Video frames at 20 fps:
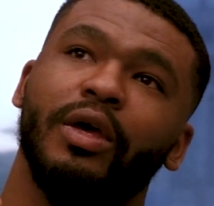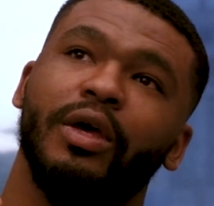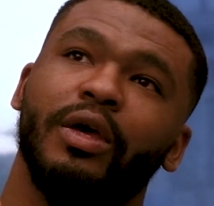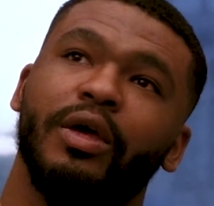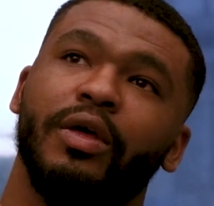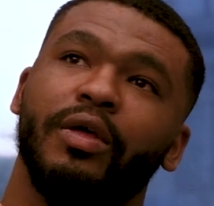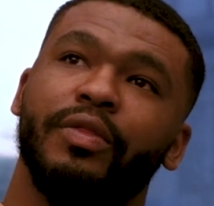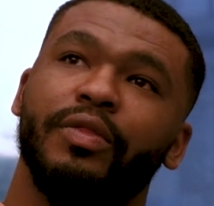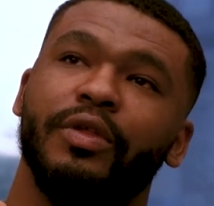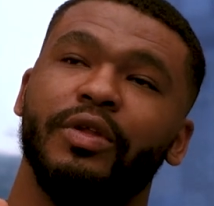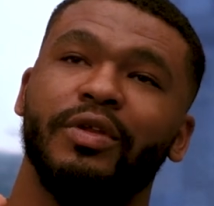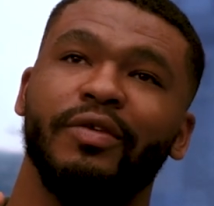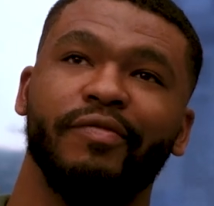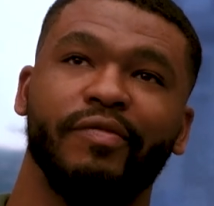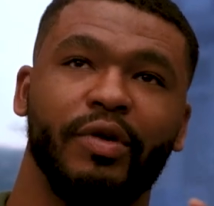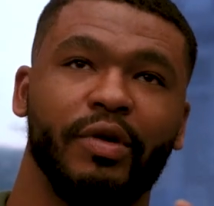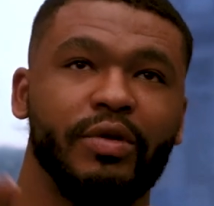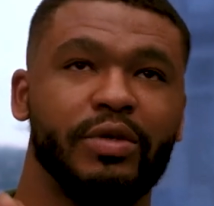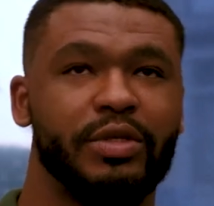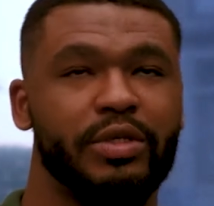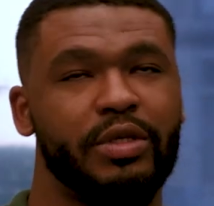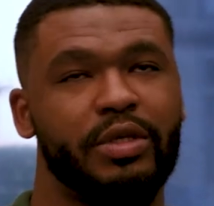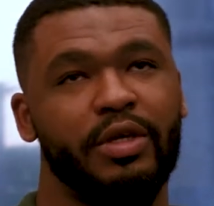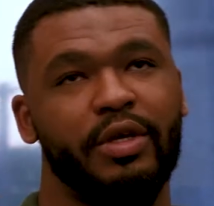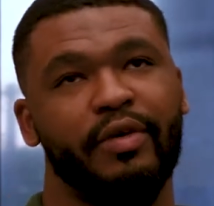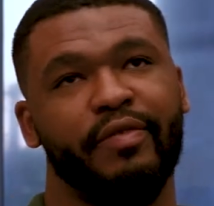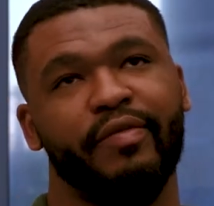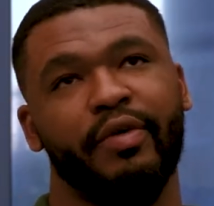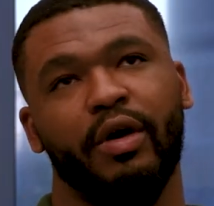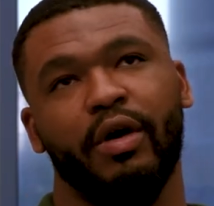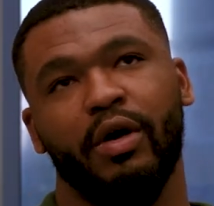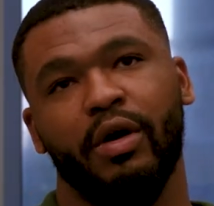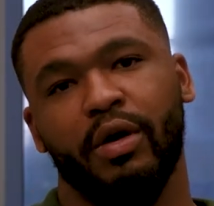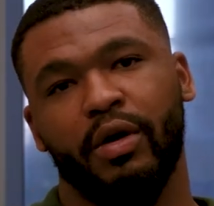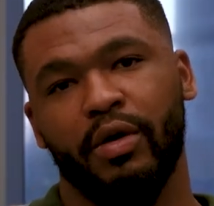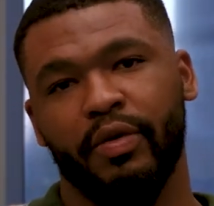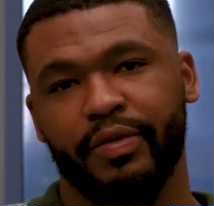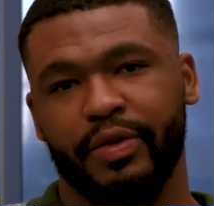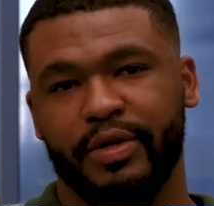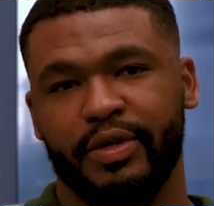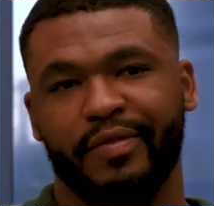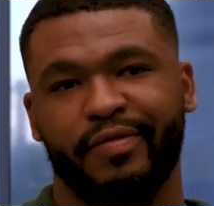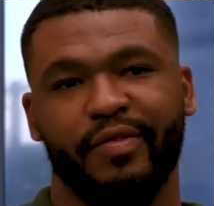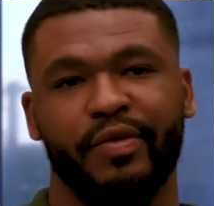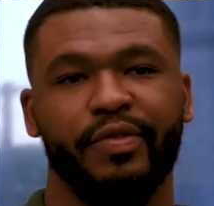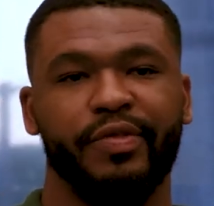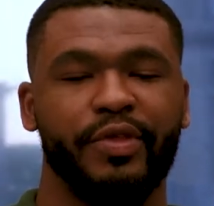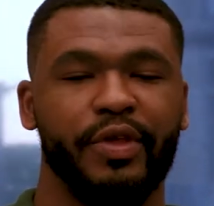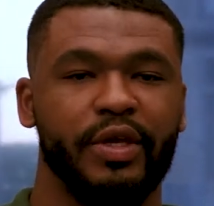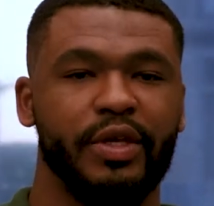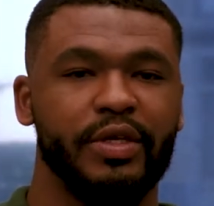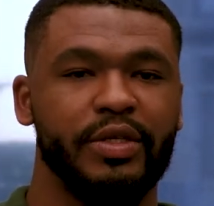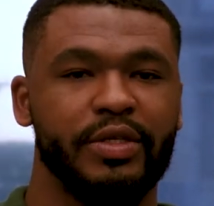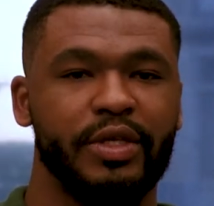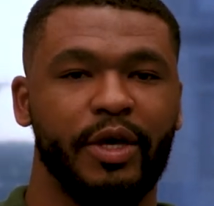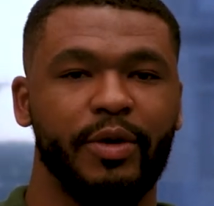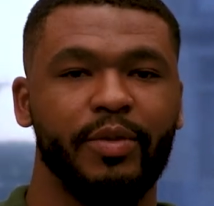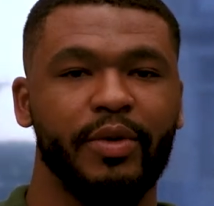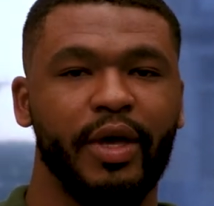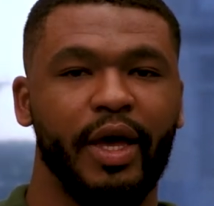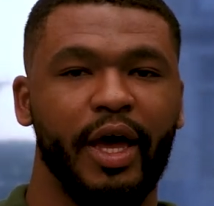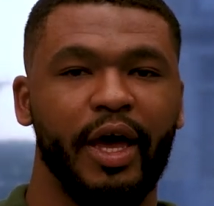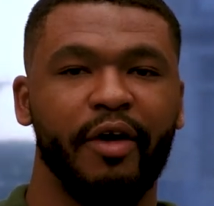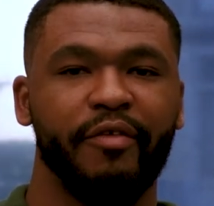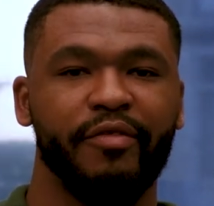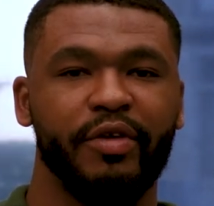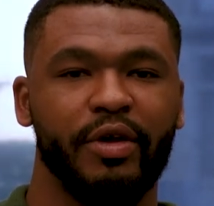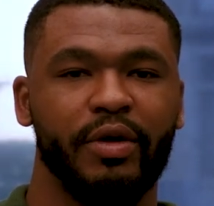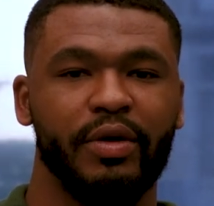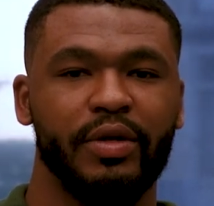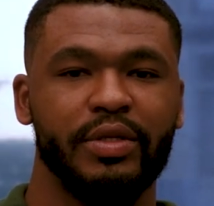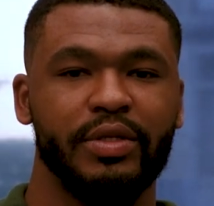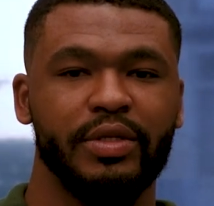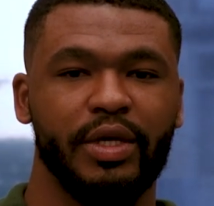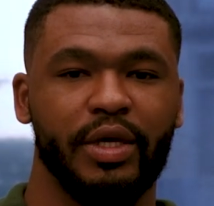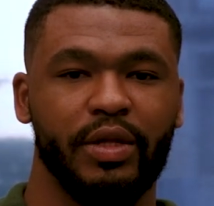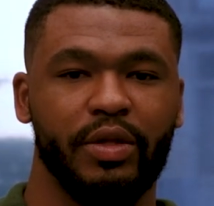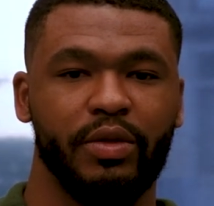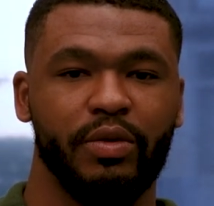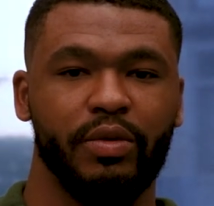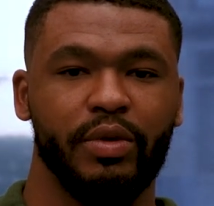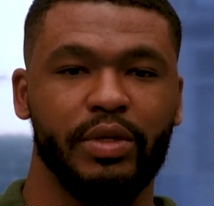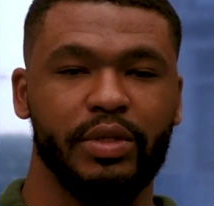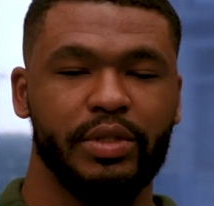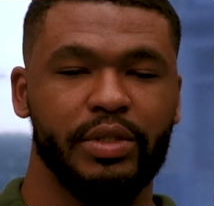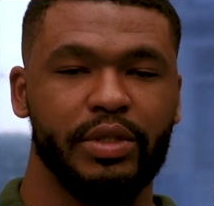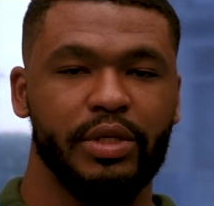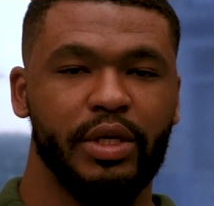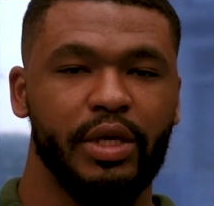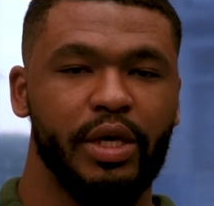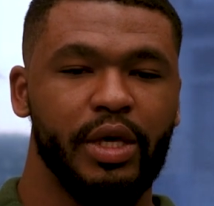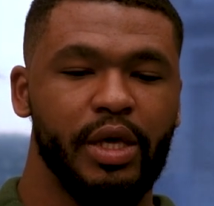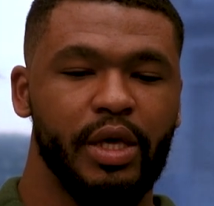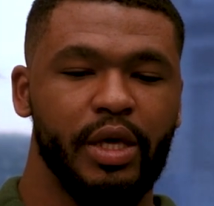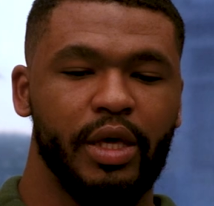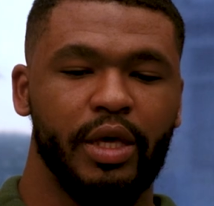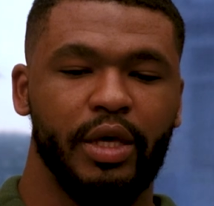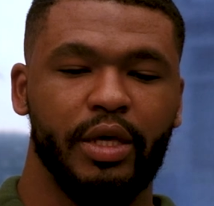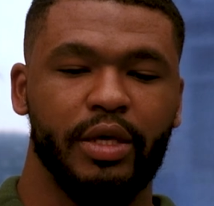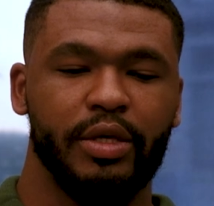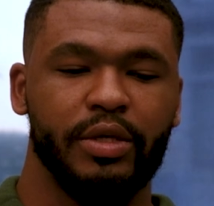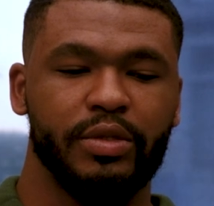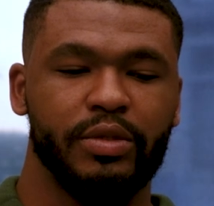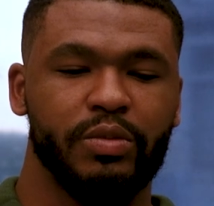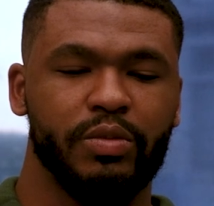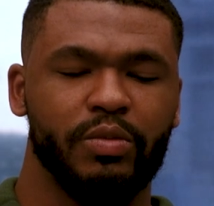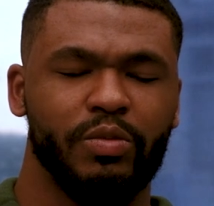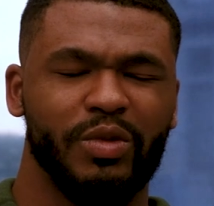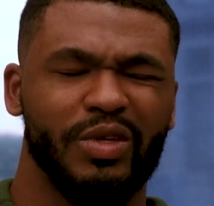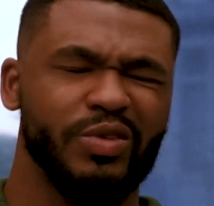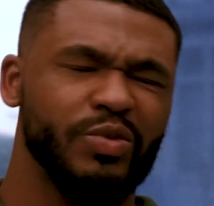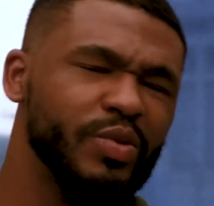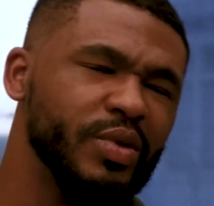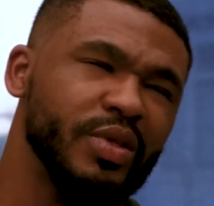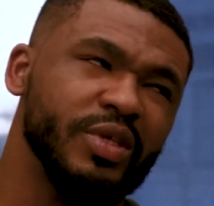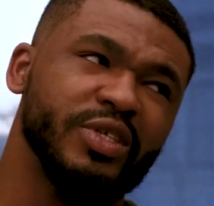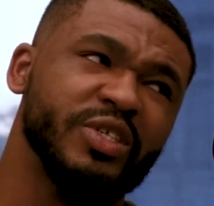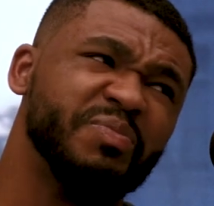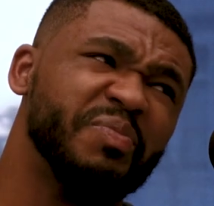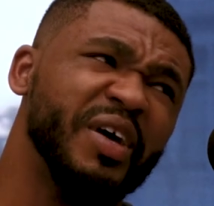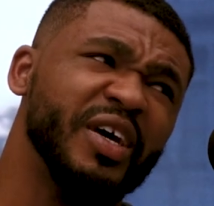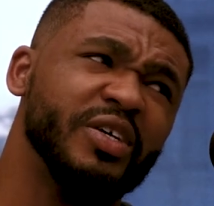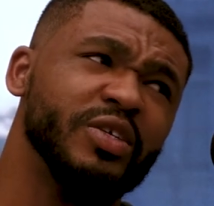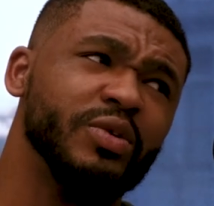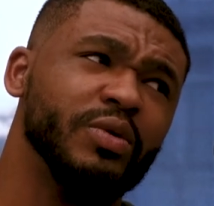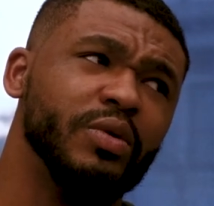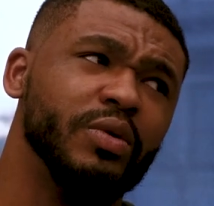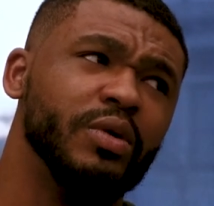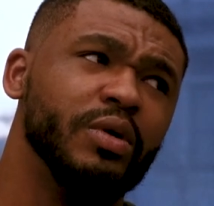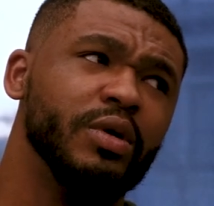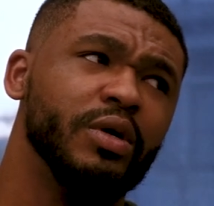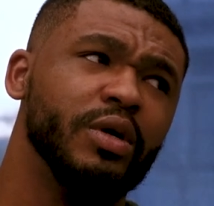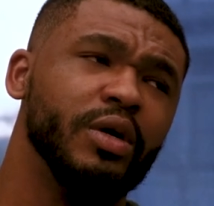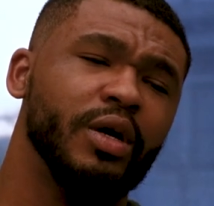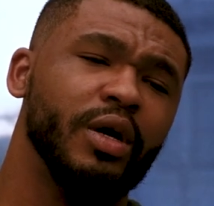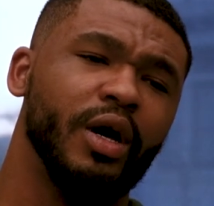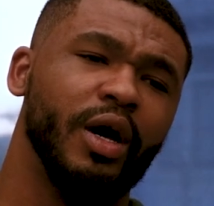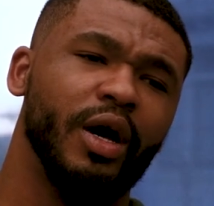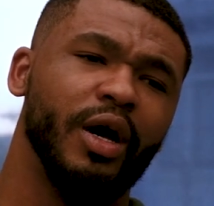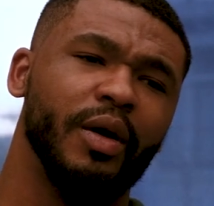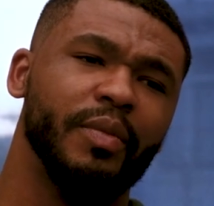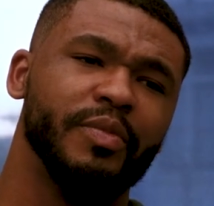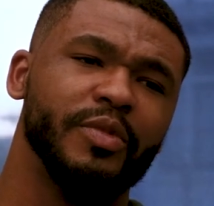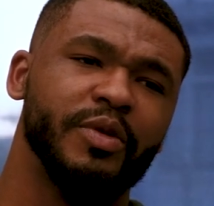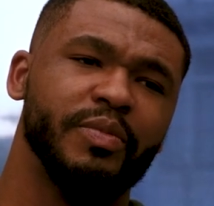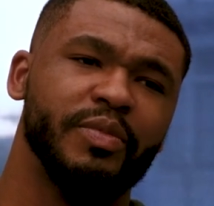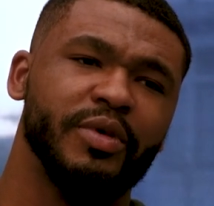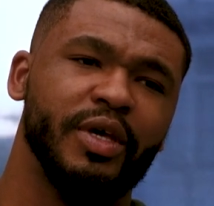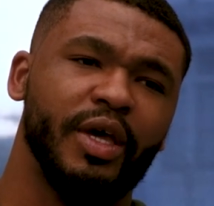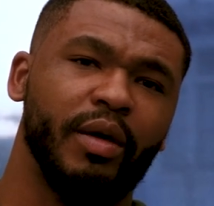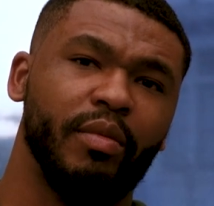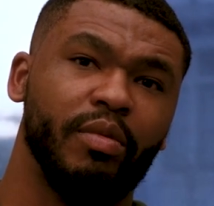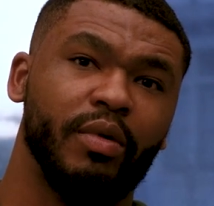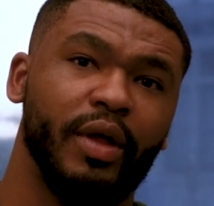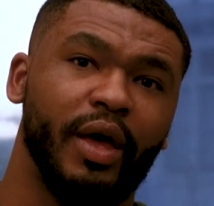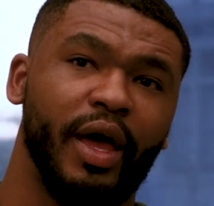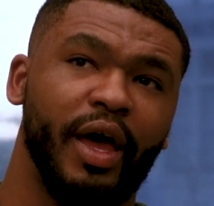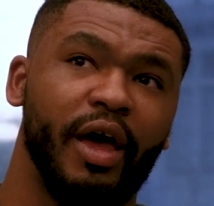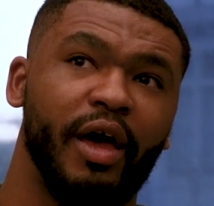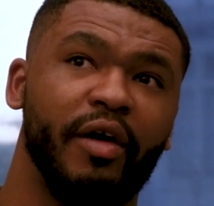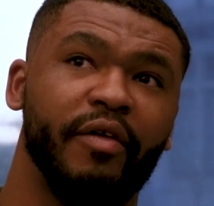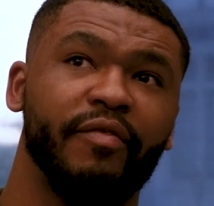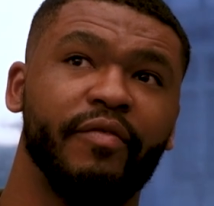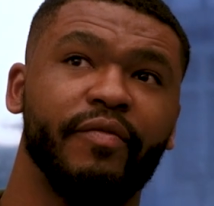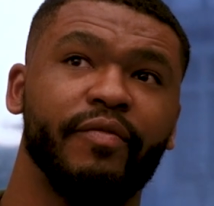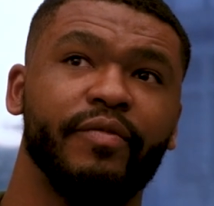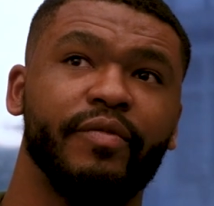and the diversity of all the different things that we have here in St. Louis is really special. To be able to have